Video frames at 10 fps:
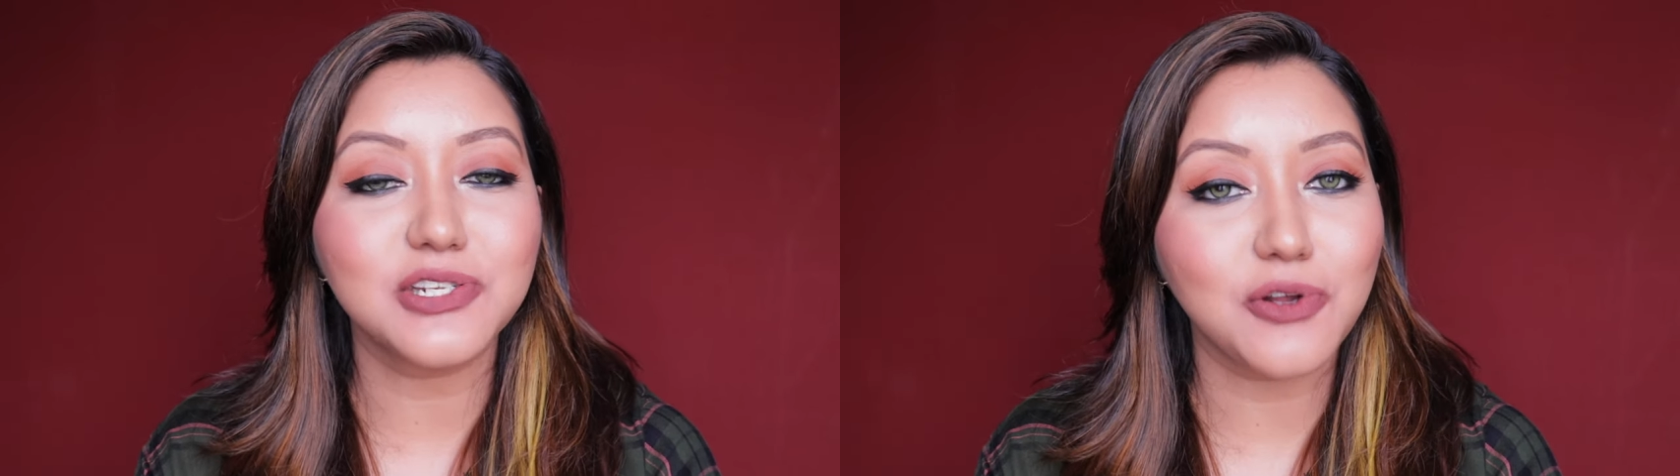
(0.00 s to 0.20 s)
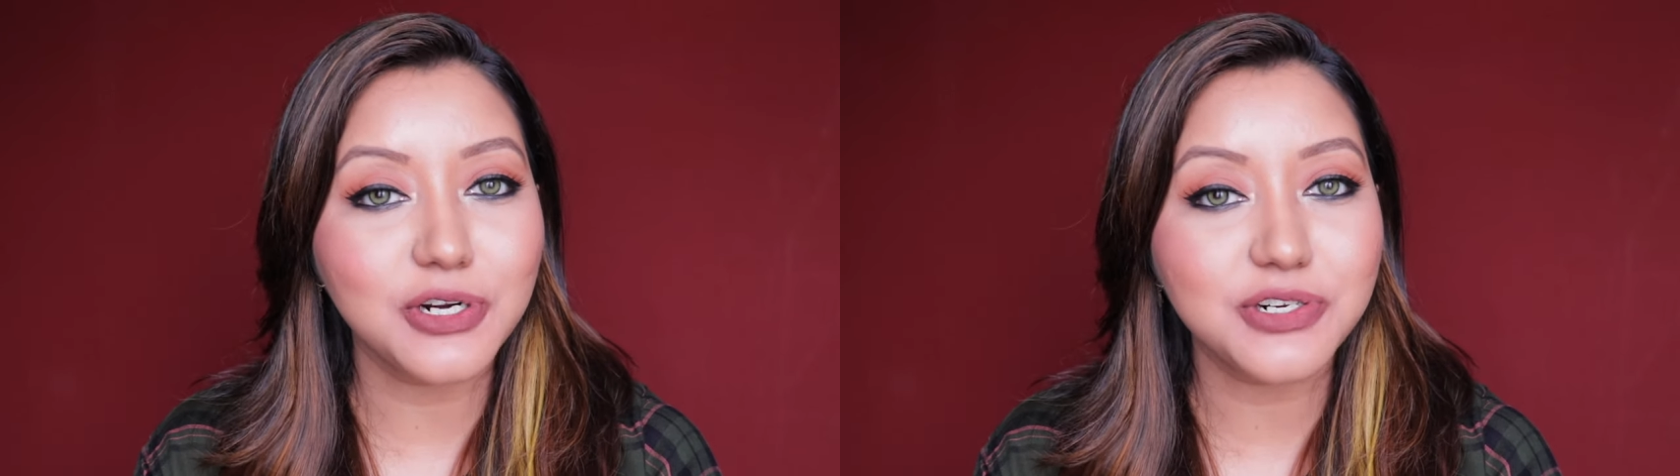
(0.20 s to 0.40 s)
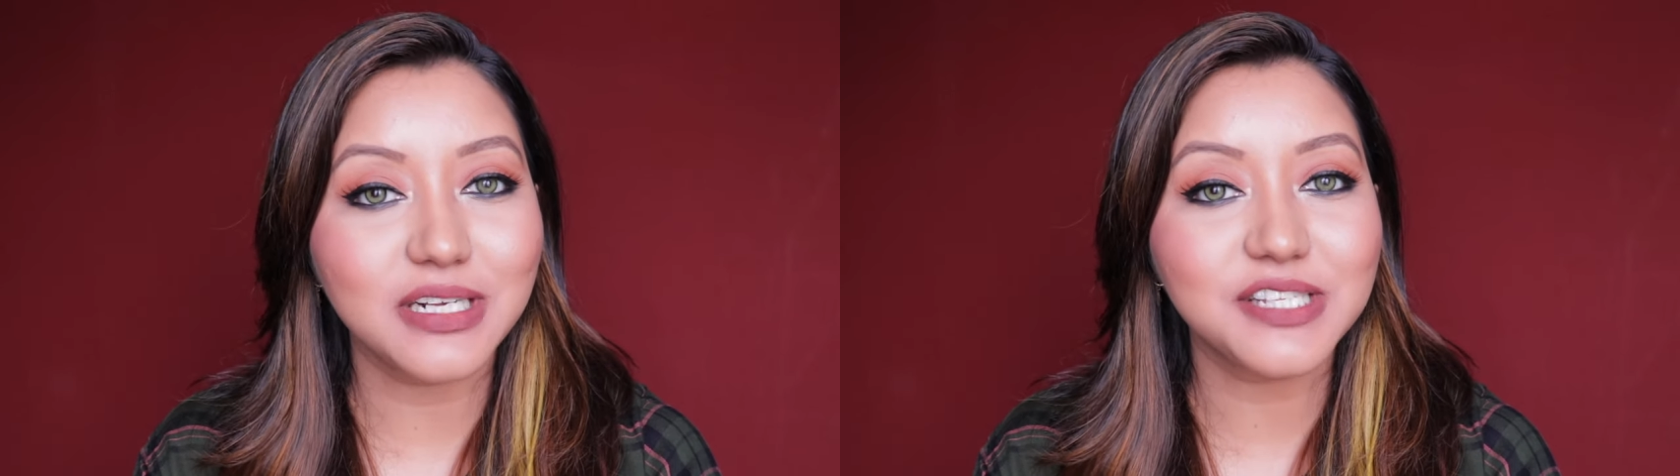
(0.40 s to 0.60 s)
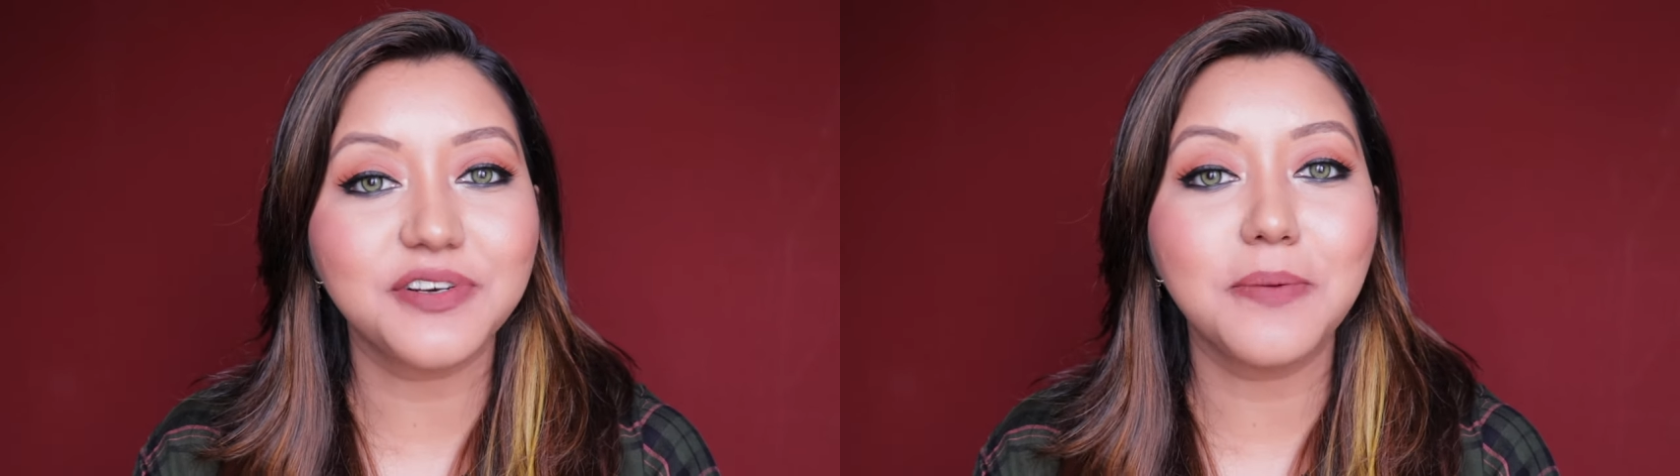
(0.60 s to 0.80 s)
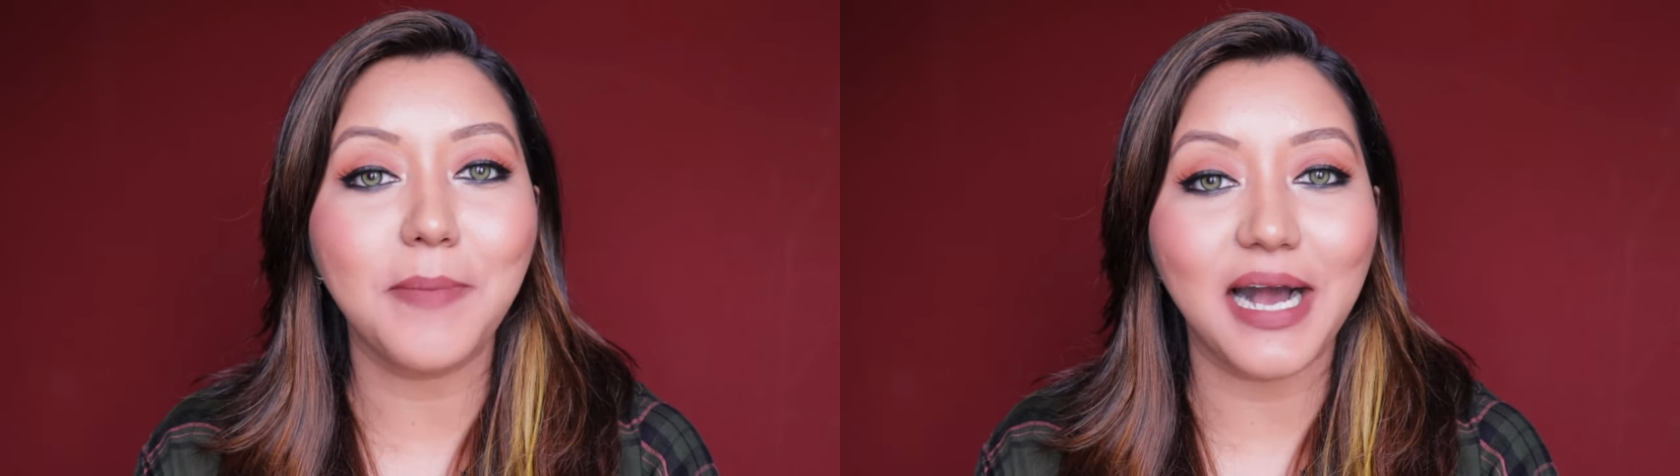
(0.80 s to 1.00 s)

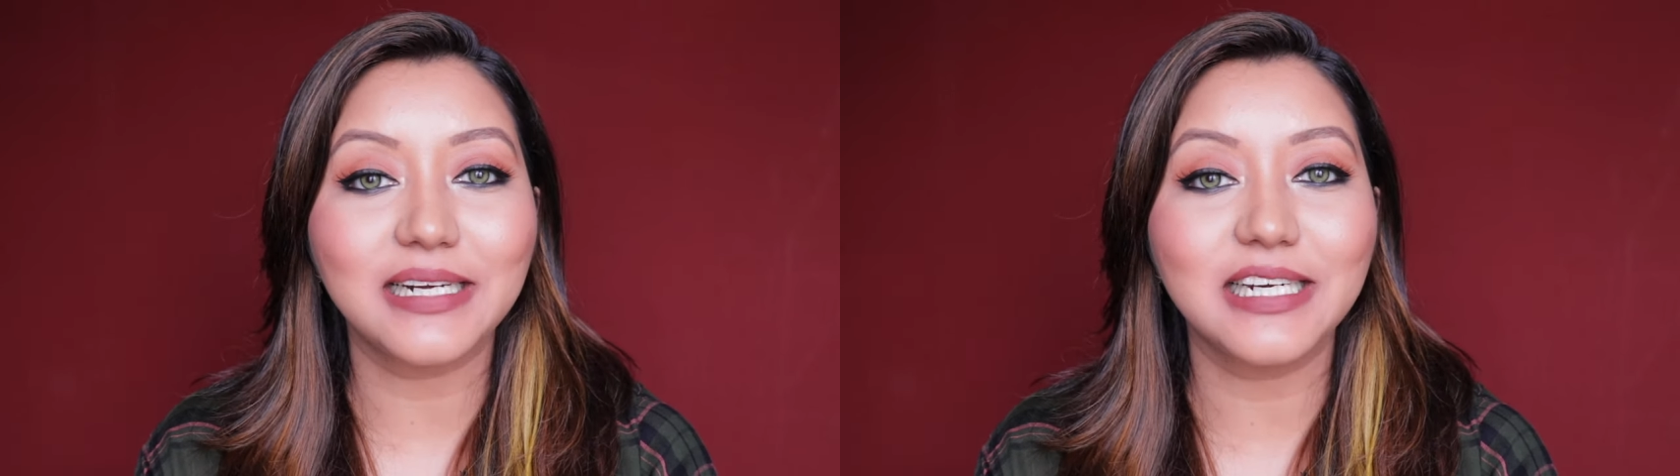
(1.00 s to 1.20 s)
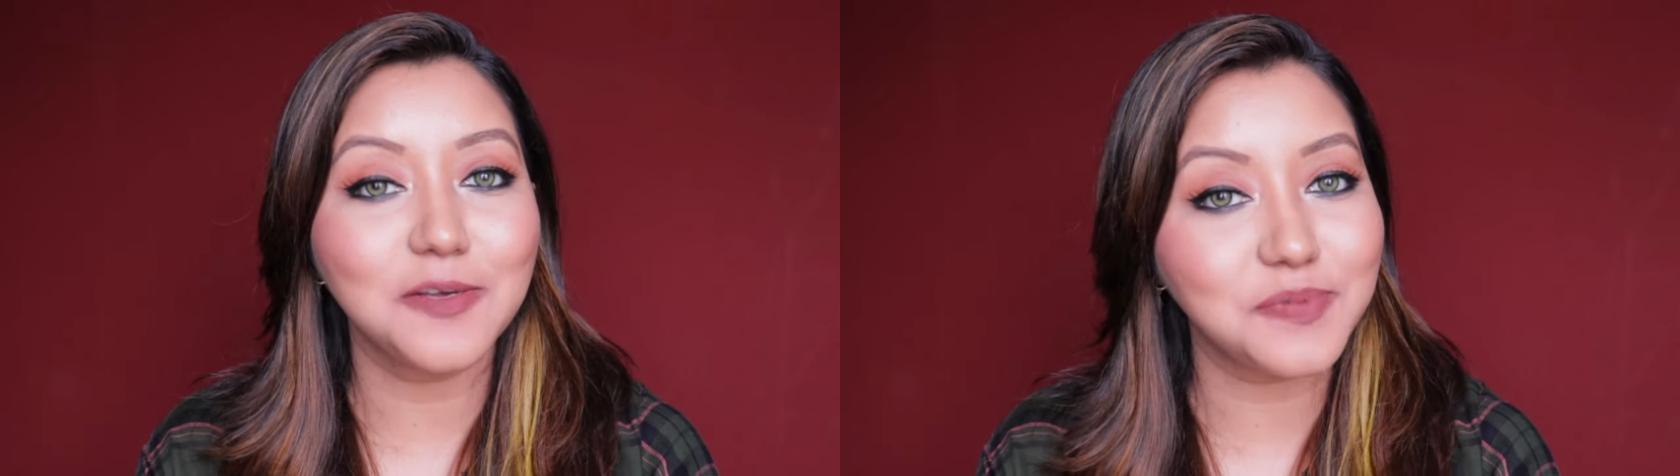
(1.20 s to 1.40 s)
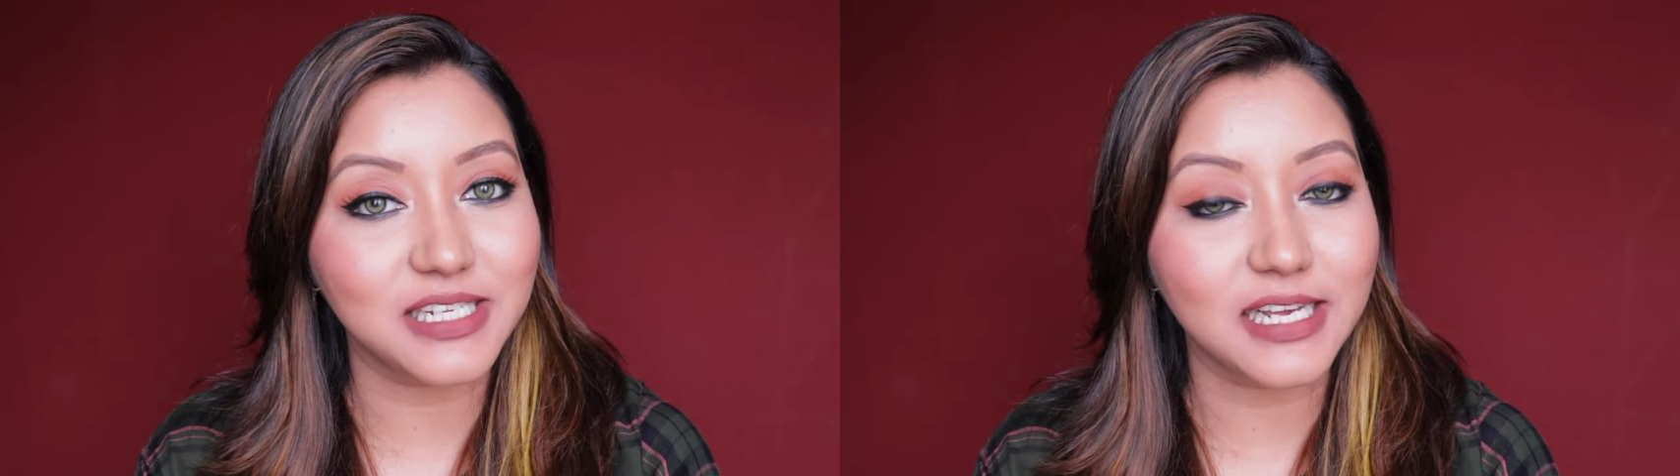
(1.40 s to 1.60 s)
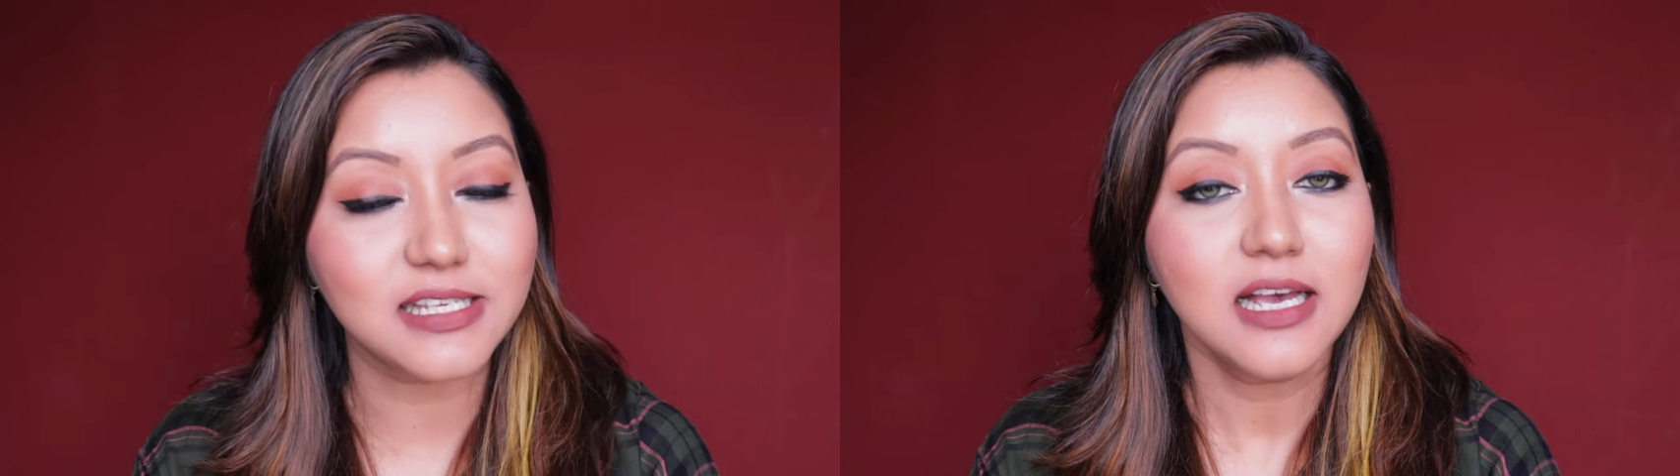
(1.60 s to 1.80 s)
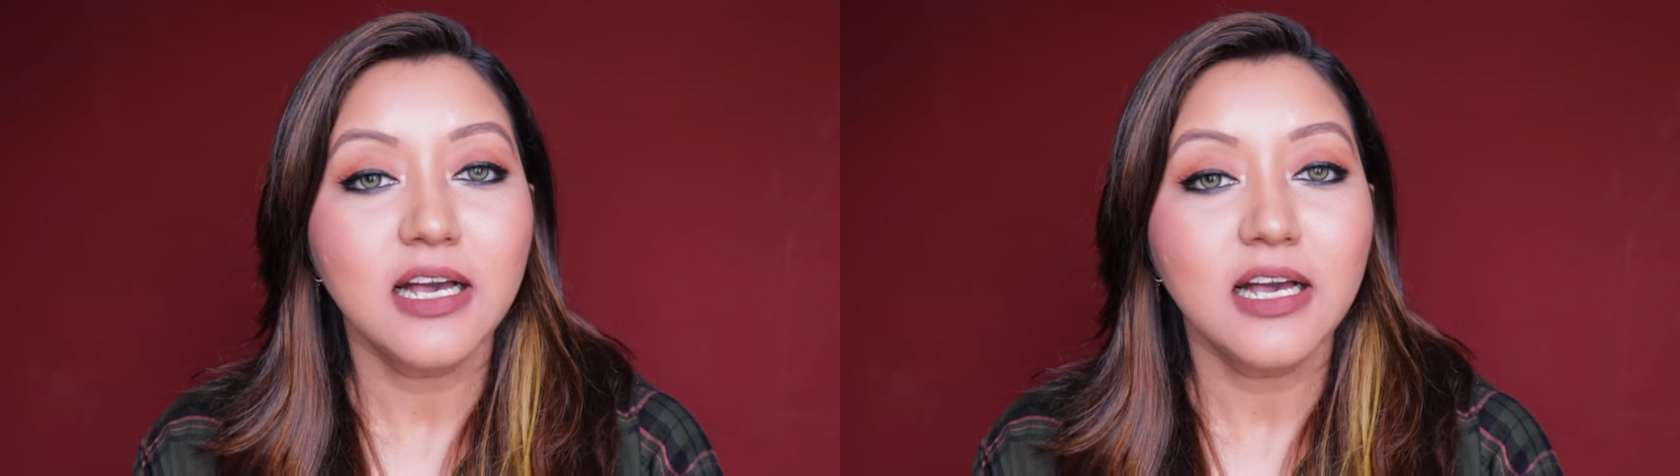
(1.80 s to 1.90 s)
non-transfer matte lipsticks.